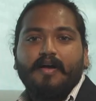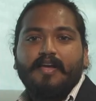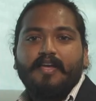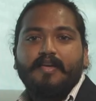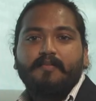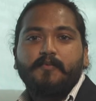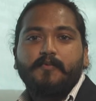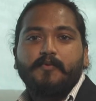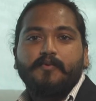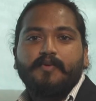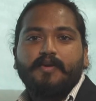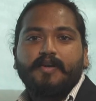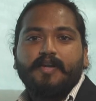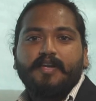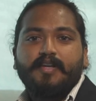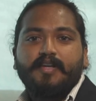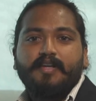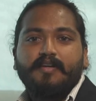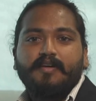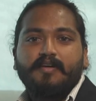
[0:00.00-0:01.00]
I aim to
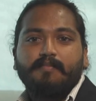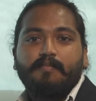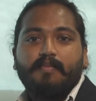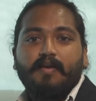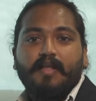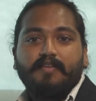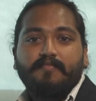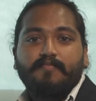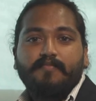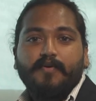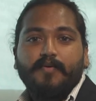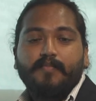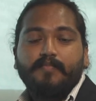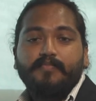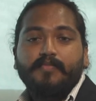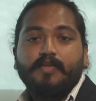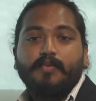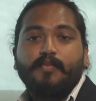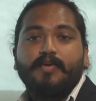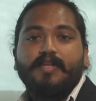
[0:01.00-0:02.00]
create a platform
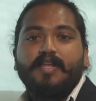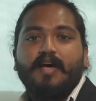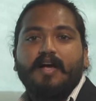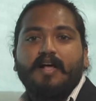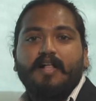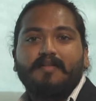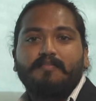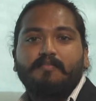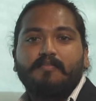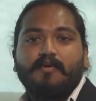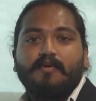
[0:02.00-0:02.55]
with the help